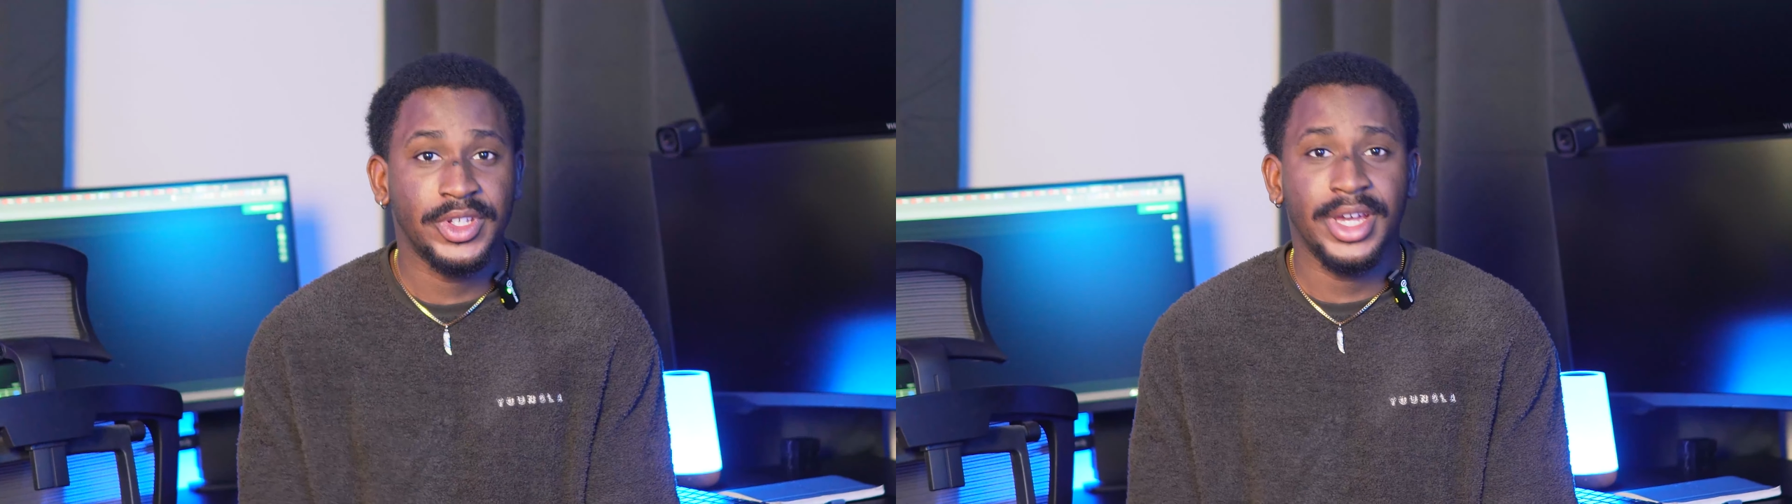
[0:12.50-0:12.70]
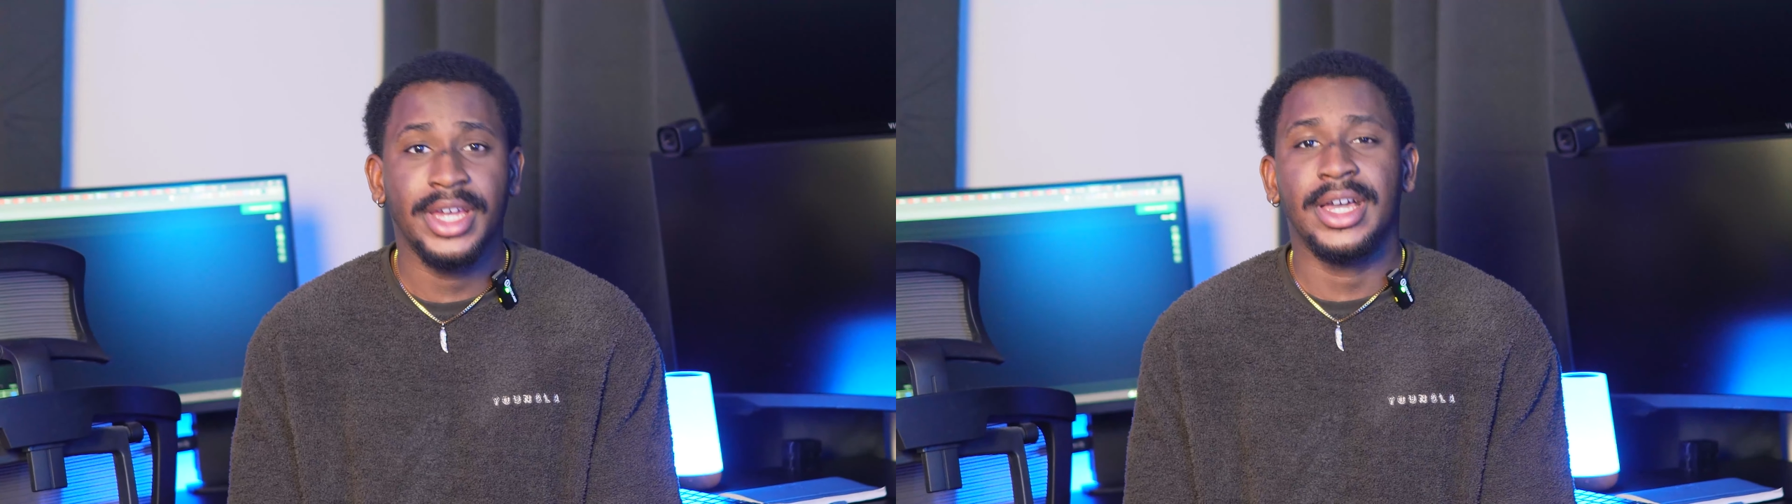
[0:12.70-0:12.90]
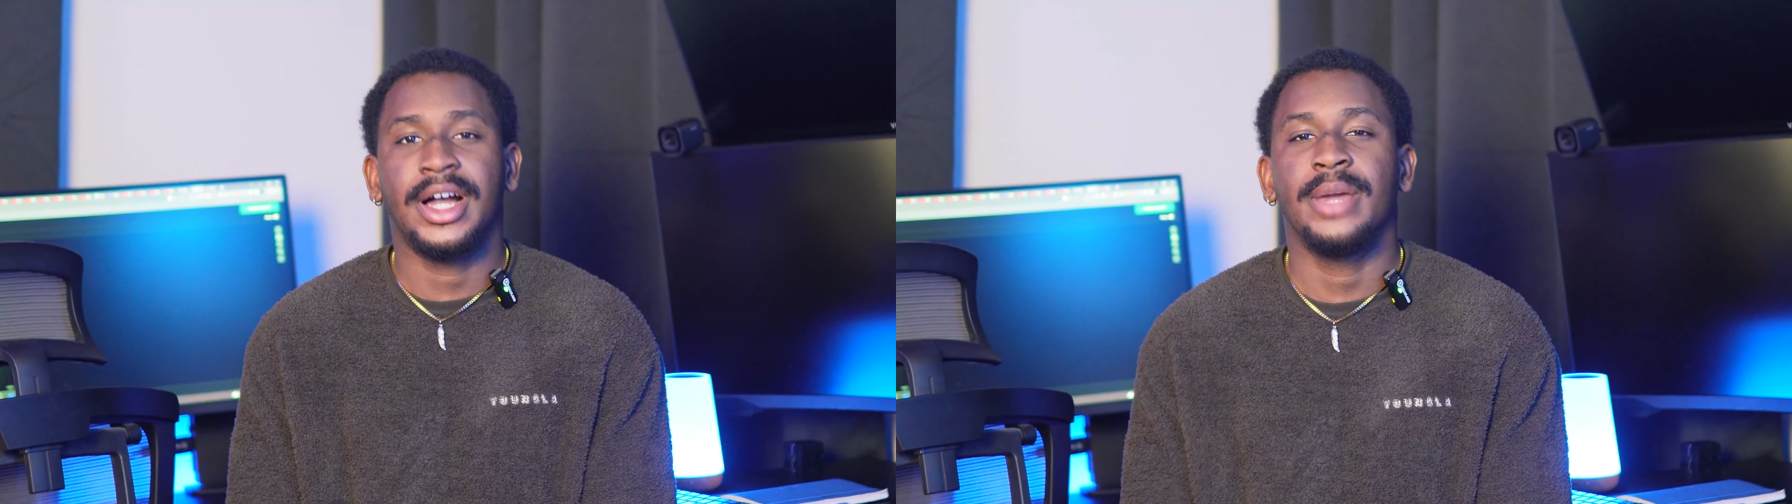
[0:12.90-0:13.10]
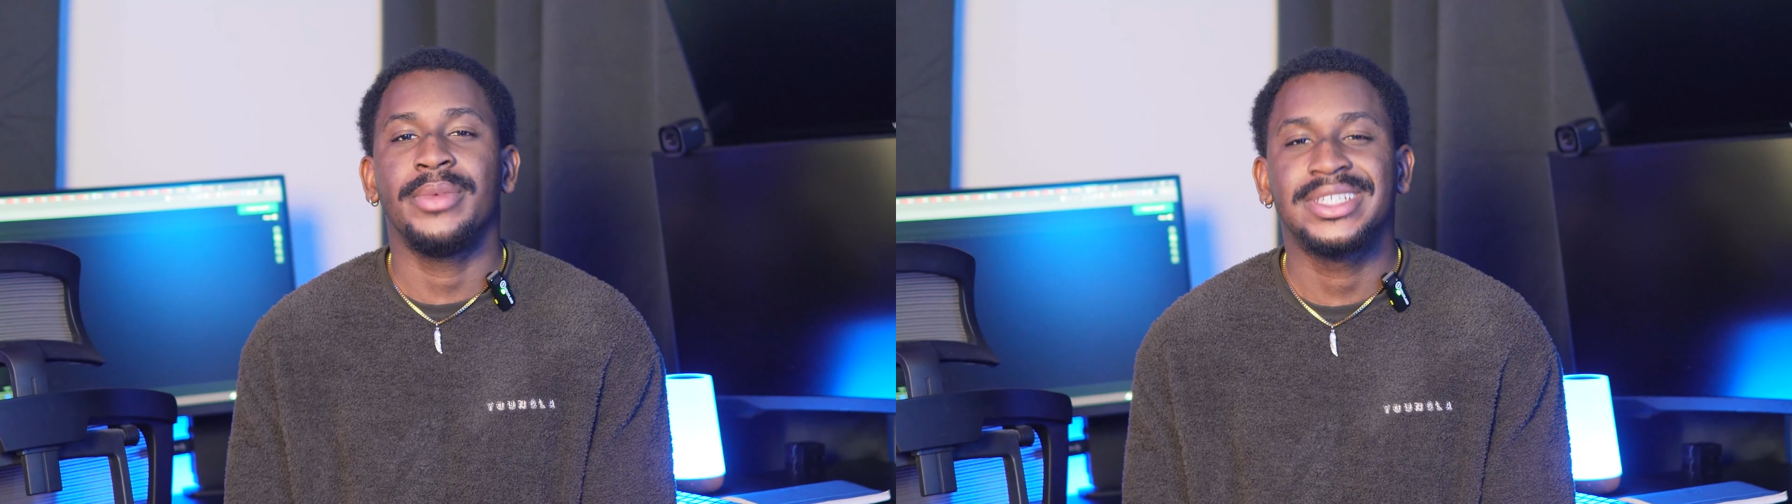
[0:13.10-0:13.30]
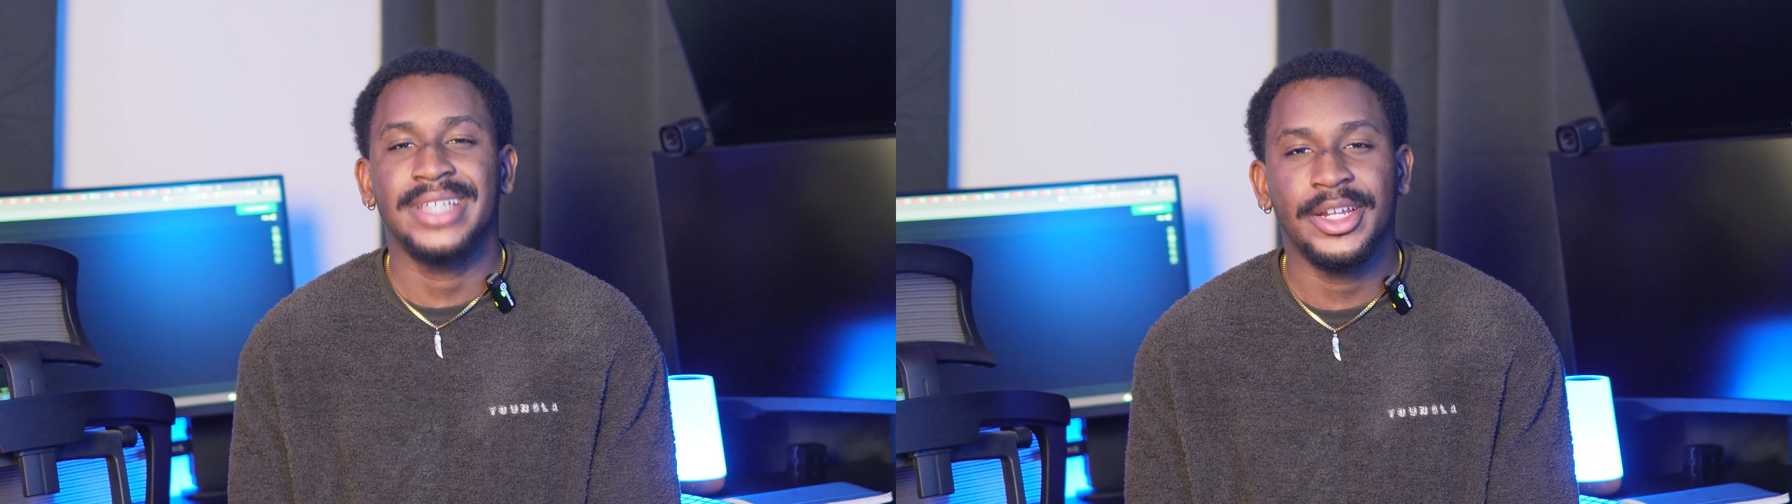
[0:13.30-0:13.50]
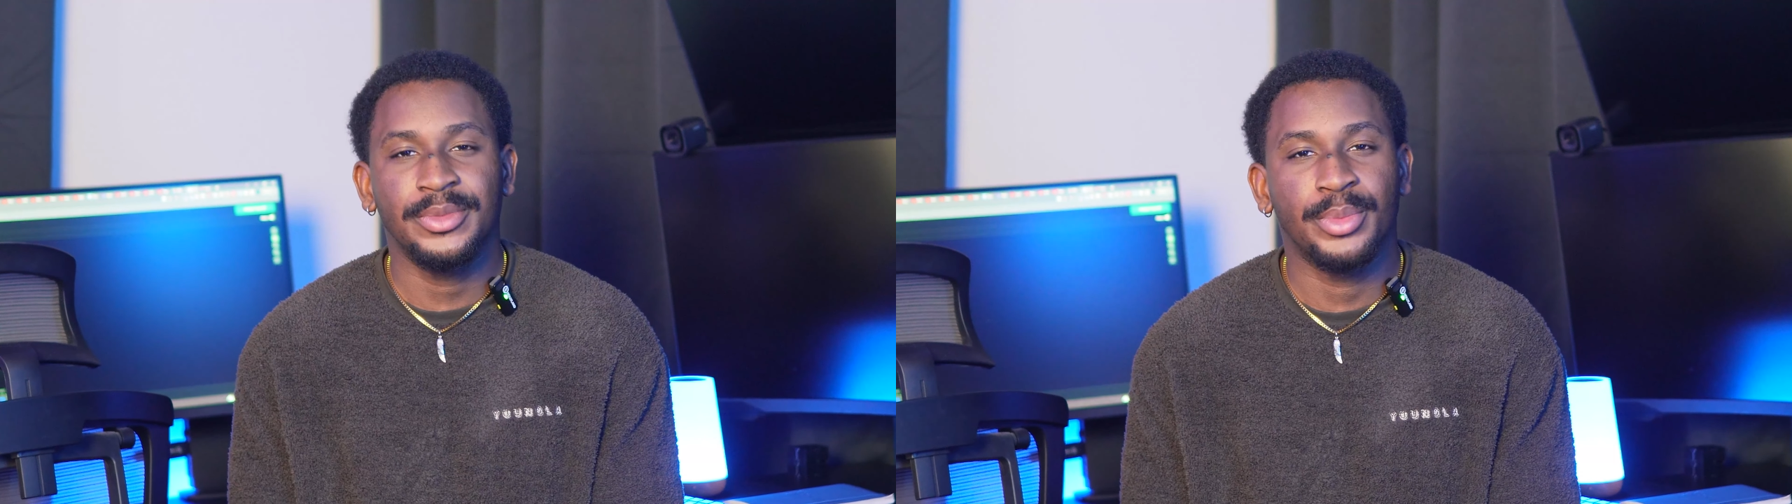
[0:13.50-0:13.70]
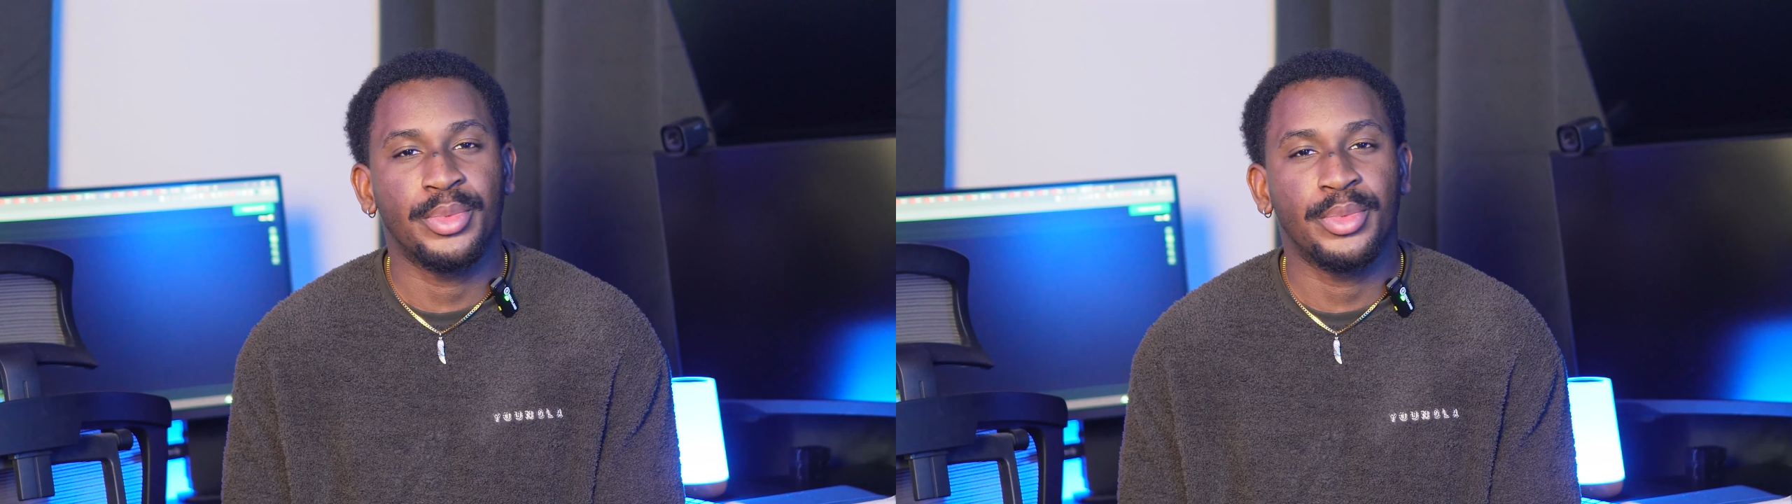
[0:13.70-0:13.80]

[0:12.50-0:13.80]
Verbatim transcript: Today, I am excited to be